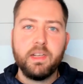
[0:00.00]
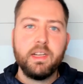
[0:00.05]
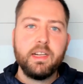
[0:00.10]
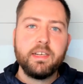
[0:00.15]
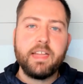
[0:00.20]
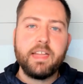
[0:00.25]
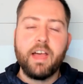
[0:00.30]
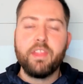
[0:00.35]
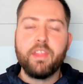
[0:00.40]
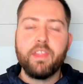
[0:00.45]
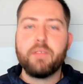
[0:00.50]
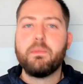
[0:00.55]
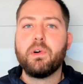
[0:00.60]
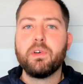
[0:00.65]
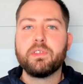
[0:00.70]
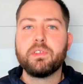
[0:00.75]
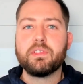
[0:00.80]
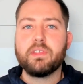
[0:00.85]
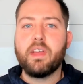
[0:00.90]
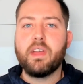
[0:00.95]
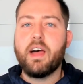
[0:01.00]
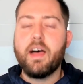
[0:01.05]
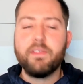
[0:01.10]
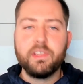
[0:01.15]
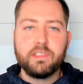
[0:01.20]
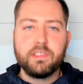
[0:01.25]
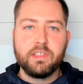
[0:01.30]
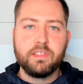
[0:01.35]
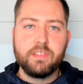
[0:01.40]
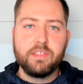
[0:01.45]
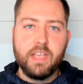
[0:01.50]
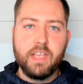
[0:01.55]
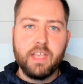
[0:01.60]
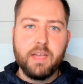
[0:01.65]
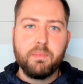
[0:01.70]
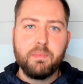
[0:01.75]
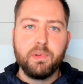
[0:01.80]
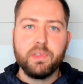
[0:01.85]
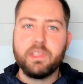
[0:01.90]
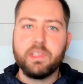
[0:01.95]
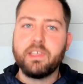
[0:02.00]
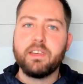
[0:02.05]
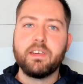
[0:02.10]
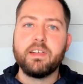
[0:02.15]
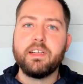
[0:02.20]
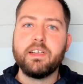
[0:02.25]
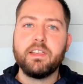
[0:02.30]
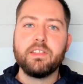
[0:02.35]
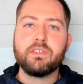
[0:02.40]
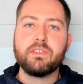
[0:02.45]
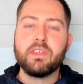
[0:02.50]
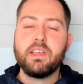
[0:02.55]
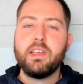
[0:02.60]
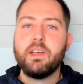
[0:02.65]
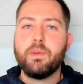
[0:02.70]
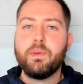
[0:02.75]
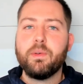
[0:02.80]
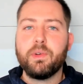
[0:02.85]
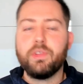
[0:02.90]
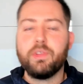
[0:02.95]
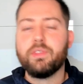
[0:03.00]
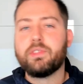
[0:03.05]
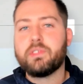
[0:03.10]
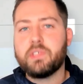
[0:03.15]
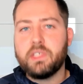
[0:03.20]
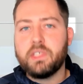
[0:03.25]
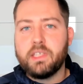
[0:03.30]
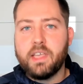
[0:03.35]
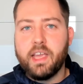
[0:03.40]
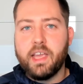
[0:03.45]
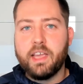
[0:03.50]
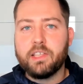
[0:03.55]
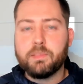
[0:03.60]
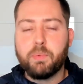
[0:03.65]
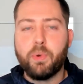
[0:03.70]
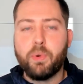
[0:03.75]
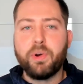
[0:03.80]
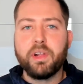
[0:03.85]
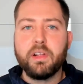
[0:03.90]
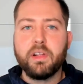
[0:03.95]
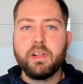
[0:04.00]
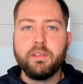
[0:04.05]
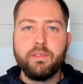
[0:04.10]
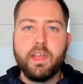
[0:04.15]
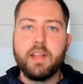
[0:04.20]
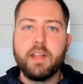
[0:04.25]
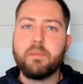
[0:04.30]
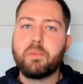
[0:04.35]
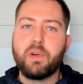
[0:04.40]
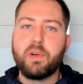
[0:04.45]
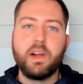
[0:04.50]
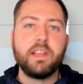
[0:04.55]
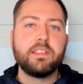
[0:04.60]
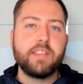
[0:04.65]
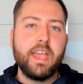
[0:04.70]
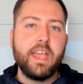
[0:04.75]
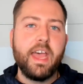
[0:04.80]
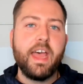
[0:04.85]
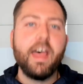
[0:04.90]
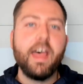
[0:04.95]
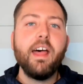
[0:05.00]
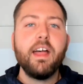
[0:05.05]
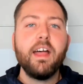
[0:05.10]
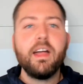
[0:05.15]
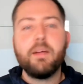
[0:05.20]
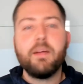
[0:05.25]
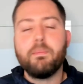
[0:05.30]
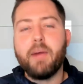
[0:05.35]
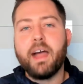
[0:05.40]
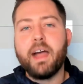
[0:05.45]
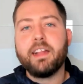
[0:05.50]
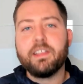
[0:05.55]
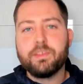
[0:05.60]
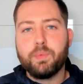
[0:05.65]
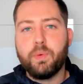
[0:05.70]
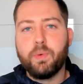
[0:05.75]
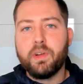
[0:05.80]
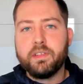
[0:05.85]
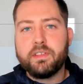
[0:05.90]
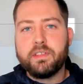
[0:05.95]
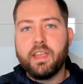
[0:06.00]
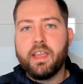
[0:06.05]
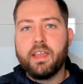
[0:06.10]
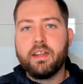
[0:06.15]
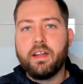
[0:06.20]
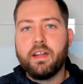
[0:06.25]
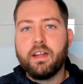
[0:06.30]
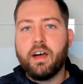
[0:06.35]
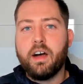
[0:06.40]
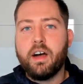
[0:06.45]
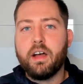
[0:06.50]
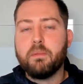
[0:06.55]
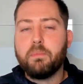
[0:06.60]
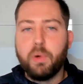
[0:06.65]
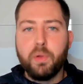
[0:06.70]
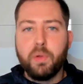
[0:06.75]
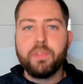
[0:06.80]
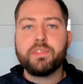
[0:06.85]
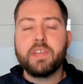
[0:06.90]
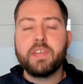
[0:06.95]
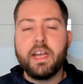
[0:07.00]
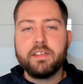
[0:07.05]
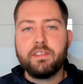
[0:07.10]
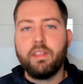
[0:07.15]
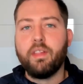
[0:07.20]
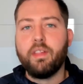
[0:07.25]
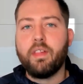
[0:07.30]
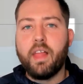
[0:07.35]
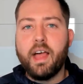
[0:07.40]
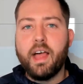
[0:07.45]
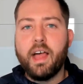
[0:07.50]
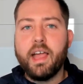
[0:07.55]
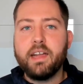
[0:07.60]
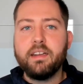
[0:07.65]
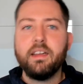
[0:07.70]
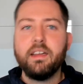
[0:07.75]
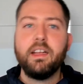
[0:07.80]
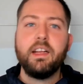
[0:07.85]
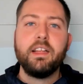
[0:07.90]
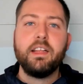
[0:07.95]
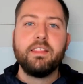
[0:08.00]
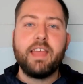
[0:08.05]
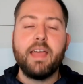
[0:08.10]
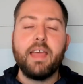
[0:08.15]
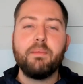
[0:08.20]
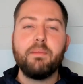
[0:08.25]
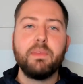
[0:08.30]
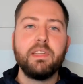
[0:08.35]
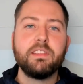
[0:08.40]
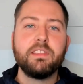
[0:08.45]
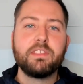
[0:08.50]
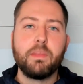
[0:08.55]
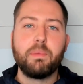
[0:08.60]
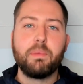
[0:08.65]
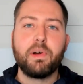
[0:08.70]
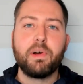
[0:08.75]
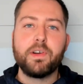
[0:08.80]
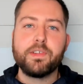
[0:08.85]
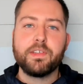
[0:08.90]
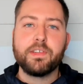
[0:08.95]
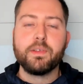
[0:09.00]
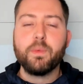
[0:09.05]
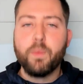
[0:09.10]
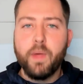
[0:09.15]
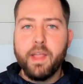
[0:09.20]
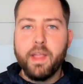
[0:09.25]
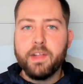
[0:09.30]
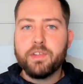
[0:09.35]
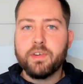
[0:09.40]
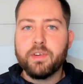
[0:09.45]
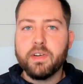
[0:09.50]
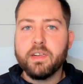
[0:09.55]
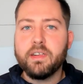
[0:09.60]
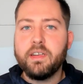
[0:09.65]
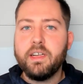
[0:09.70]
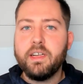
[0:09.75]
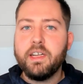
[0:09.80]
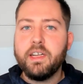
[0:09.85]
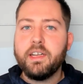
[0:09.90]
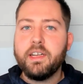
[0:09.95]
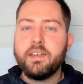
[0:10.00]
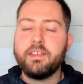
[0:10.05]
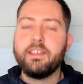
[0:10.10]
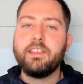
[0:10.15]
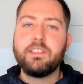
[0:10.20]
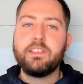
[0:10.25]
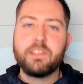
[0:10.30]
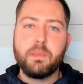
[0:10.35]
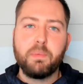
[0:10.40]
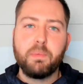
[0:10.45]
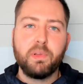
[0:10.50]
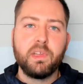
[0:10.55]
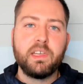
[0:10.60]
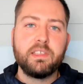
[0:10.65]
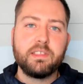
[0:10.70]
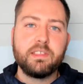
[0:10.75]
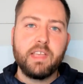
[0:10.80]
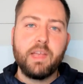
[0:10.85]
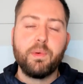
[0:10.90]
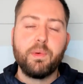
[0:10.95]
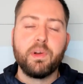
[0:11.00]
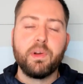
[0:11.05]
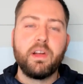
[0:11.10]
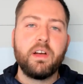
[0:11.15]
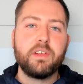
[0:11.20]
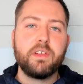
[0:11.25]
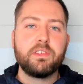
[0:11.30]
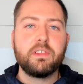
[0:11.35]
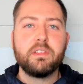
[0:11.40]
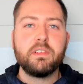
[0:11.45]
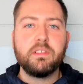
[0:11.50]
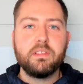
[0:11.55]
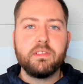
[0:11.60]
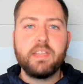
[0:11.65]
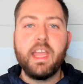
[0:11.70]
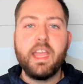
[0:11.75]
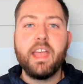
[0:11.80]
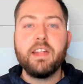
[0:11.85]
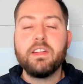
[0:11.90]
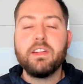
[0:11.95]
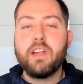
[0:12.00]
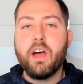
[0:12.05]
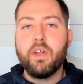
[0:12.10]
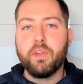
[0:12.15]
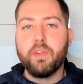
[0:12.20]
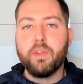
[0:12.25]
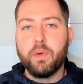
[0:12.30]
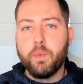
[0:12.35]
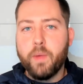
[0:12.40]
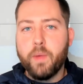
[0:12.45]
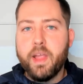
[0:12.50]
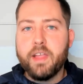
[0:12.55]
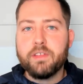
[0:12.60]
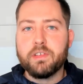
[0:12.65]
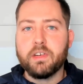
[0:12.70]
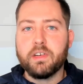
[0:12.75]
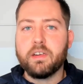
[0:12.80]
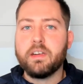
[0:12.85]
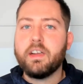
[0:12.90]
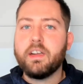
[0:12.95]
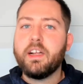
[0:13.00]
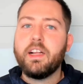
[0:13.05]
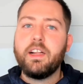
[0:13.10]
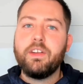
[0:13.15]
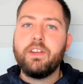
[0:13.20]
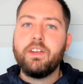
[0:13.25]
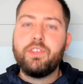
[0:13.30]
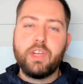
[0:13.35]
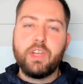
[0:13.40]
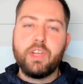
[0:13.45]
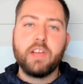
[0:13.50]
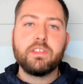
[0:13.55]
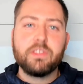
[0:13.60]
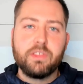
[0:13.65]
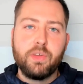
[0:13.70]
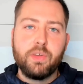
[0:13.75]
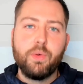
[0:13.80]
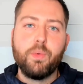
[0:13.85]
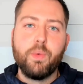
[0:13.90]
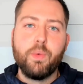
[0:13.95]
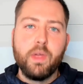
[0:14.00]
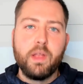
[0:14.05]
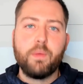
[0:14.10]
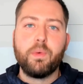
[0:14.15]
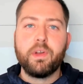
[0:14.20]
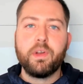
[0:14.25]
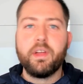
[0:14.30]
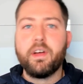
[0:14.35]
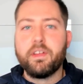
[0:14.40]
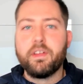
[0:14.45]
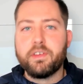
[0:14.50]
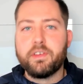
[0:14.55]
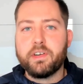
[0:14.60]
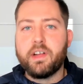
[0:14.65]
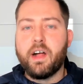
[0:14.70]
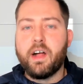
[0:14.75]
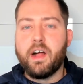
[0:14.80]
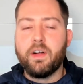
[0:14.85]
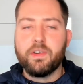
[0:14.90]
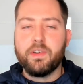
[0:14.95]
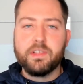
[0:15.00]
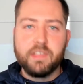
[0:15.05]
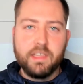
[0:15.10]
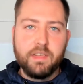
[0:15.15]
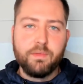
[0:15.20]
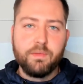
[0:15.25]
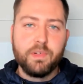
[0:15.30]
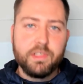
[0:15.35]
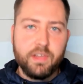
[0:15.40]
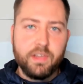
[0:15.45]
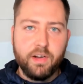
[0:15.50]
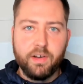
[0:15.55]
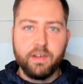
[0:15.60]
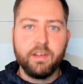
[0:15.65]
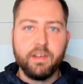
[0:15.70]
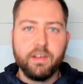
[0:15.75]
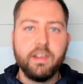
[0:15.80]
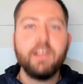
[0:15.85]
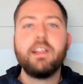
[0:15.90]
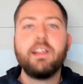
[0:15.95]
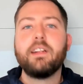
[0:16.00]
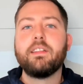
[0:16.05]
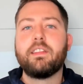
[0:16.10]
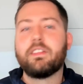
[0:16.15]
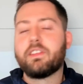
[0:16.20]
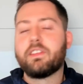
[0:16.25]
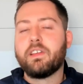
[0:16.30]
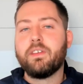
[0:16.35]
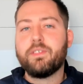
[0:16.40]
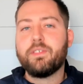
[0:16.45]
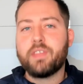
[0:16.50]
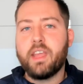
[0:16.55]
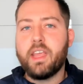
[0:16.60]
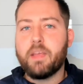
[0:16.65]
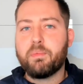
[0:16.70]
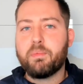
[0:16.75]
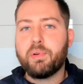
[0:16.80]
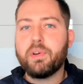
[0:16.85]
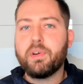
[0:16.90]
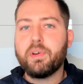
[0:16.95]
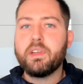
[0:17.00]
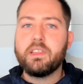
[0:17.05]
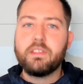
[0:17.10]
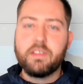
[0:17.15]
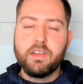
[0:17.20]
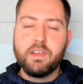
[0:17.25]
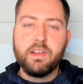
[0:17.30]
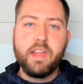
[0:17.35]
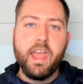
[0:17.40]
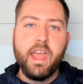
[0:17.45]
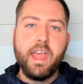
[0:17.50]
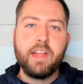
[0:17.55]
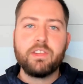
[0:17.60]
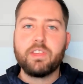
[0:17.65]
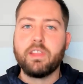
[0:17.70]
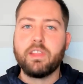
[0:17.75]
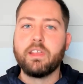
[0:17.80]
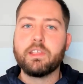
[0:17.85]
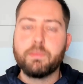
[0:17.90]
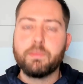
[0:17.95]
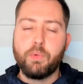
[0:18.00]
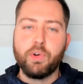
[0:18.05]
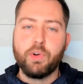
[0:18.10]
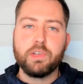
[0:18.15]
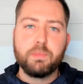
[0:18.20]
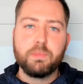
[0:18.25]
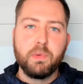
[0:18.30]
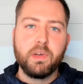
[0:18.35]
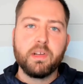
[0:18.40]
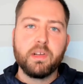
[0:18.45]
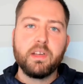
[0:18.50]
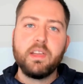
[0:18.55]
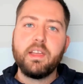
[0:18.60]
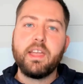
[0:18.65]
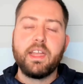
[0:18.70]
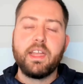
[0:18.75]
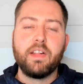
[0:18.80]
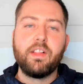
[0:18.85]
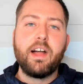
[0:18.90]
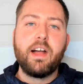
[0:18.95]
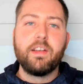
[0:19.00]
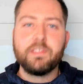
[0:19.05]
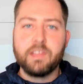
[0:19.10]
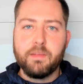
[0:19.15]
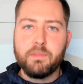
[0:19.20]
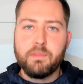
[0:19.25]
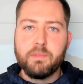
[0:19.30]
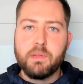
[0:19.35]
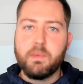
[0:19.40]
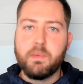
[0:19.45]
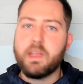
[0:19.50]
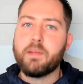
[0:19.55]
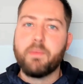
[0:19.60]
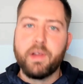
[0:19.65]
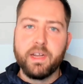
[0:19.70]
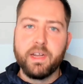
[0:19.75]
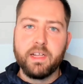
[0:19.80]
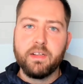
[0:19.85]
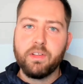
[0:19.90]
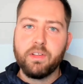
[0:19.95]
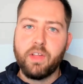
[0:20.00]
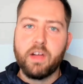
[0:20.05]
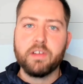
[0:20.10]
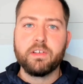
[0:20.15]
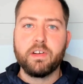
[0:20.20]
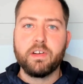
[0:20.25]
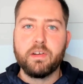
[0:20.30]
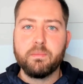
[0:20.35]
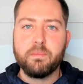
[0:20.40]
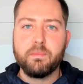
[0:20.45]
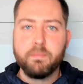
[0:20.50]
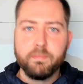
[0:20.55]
Now, the most obvious example here is when you see a sporting event priced at minus 110 on both sides of the line. That means the person wagering needs to place a $110 wager just to win $100 in return. This gives a pretty good edge to the sports book and allows them to make money long term.